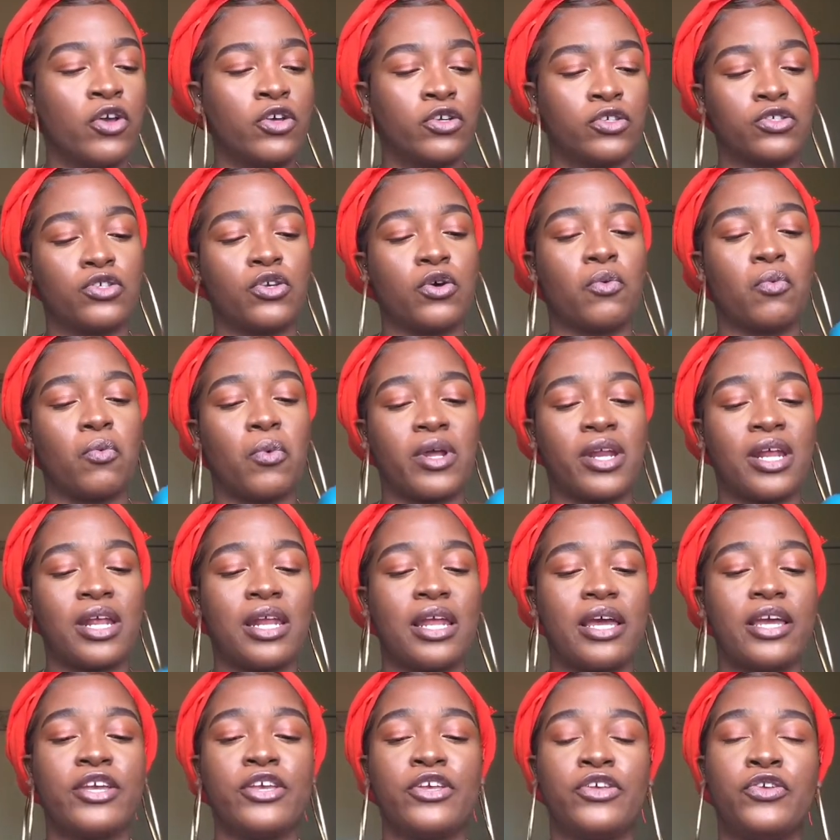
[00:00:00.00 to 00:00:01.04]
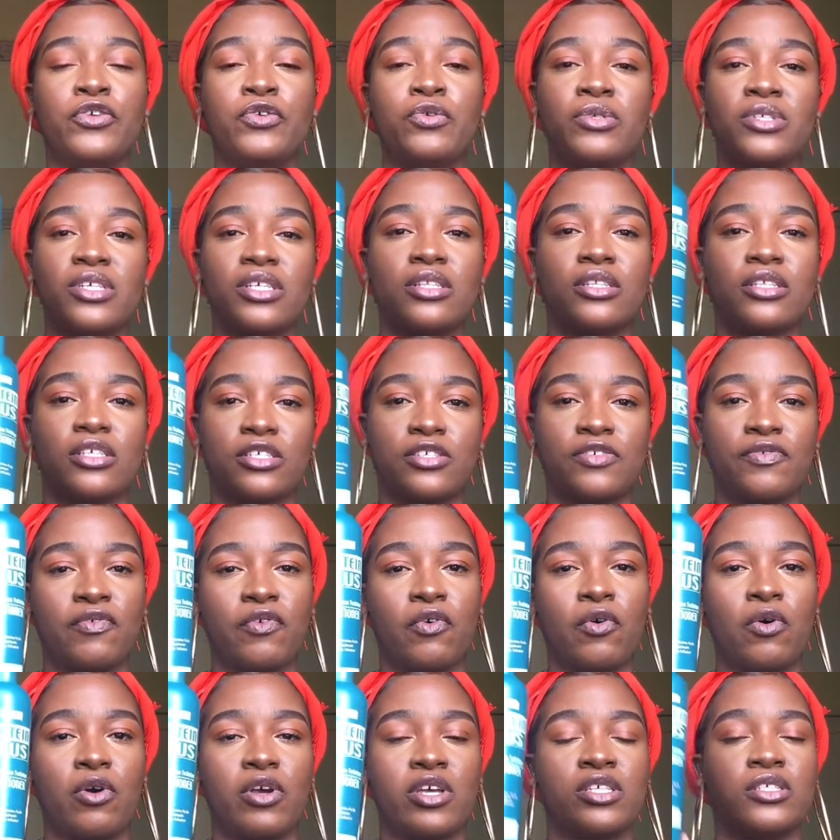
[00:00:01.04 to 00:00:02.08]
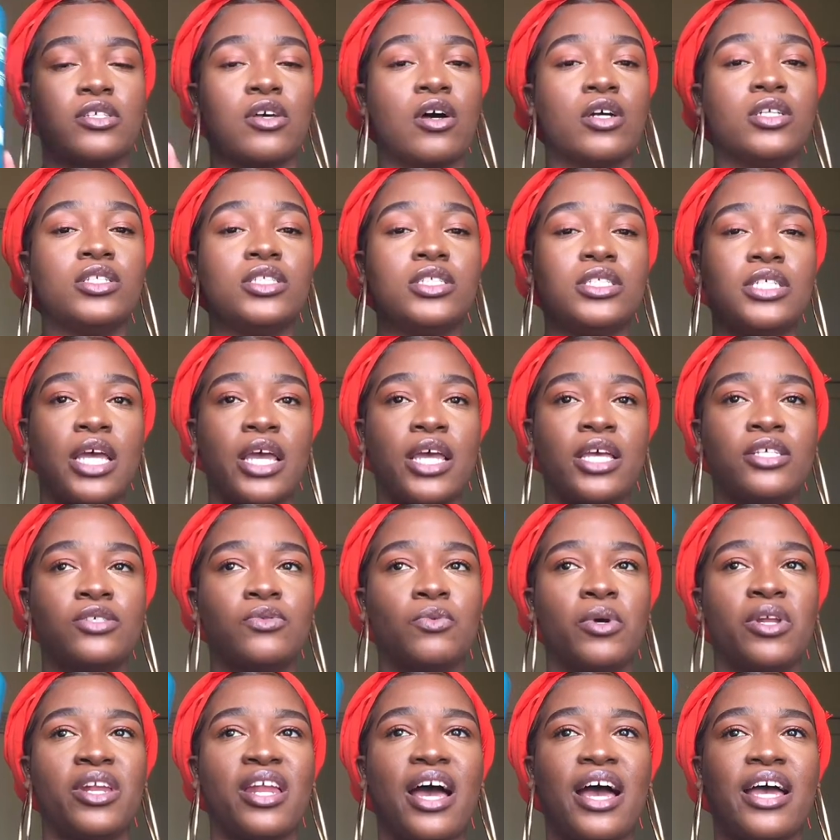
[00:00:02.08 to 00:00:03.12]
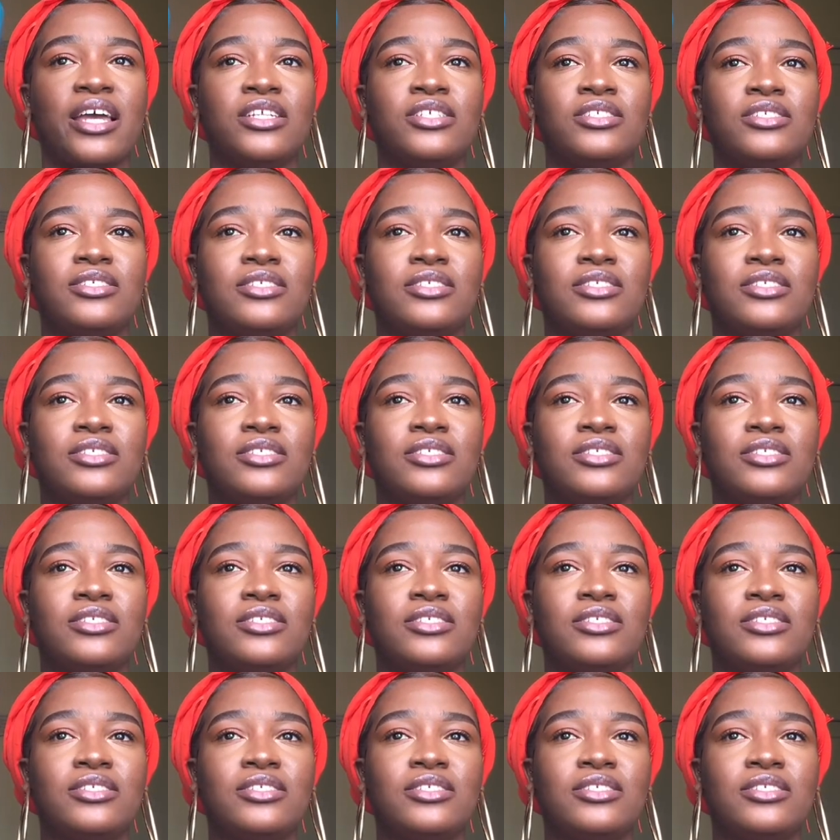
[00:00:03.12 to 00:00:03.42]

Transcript: So what I like using this for is on days when I